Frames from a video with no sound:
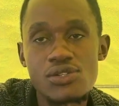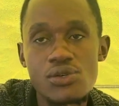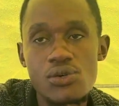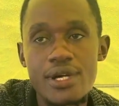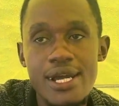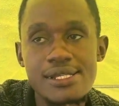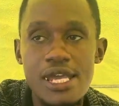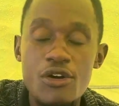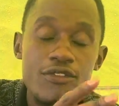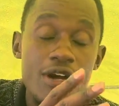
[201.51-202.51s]
So guys,
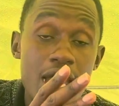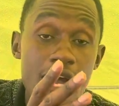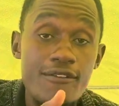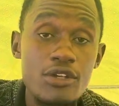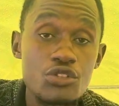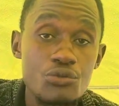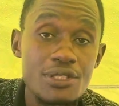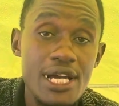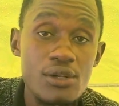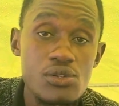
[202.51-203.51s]
I have, I have a
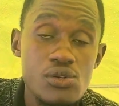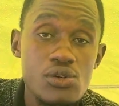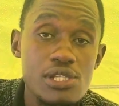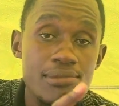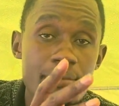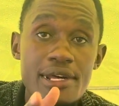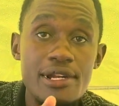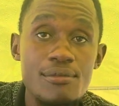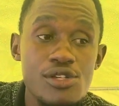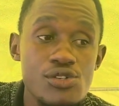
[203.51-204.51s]
YouTube channel, so it's Mabere Musa.